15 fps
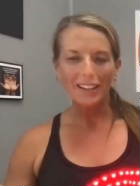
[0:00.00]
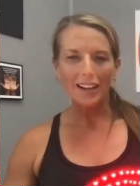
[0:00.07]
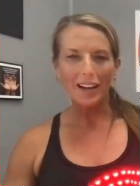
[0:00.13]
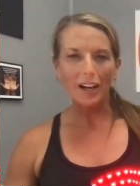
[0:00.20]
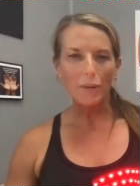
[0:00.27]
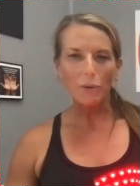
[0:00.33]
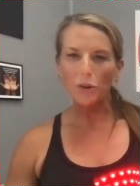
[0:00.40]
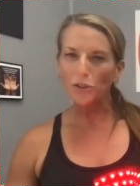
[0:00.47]

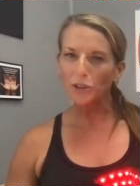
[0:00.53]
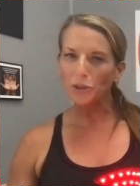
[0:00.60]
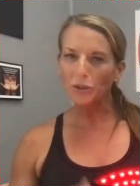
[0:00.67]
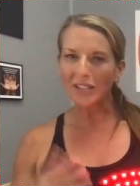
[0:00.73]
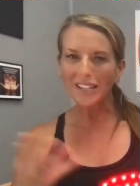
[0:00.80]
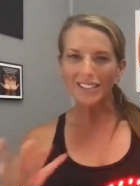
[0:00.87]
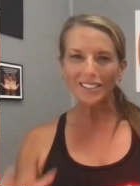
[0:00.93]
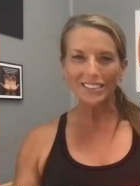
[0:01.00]
although you
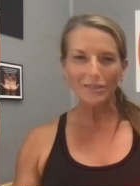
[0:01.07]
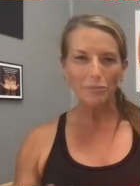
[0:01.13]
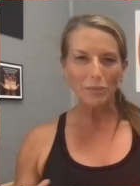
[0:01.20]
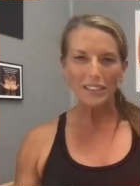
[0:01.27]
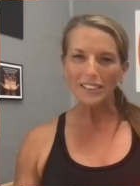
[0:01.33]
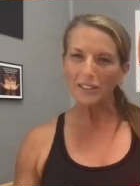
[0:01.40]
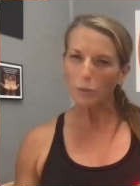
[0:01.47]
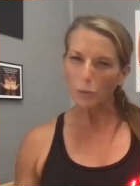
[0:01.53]
can't
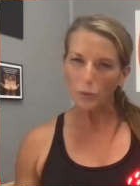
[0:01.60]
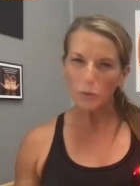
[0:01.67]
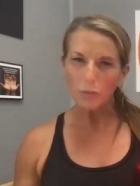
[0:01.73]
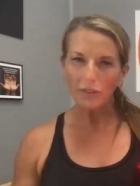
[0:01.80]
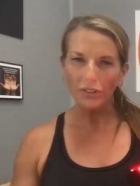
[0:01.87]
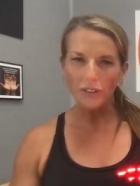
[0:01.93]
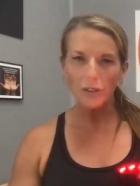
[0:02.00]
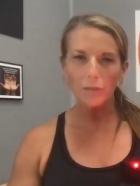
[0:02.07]
be in the room
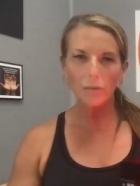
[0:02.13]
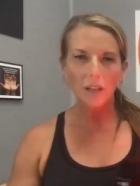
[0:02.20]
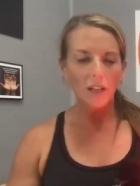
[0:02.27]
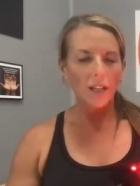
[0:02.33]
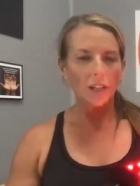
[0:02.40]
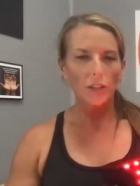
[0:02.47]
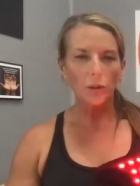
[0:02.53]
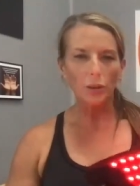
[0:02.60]
with them,
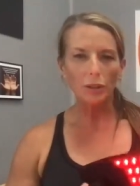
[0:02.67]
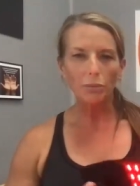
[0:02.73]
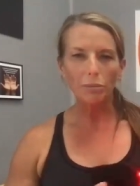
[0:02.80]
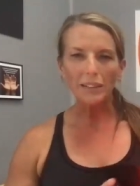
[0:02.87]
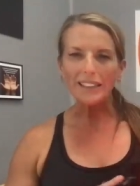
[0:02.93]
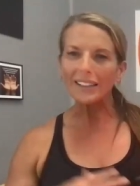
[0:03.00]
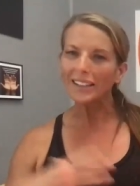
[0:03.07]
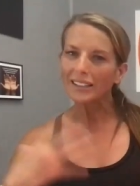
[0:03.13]
you can
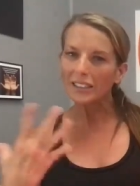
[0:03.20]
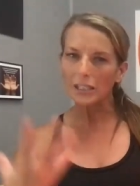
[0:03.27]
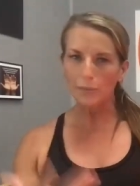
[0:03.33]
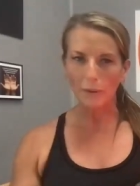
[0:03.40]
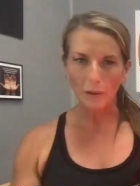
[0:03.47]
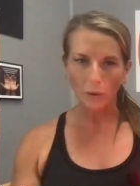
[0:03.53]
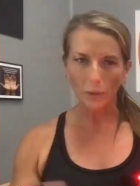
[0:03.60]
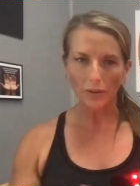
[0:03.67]
be in
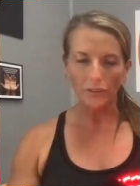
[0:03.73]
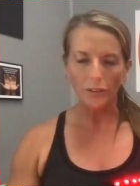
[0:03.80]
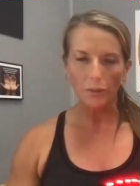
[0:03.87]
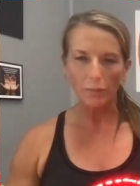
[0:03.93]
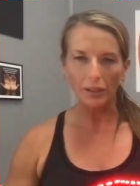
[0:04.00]
spirit with them.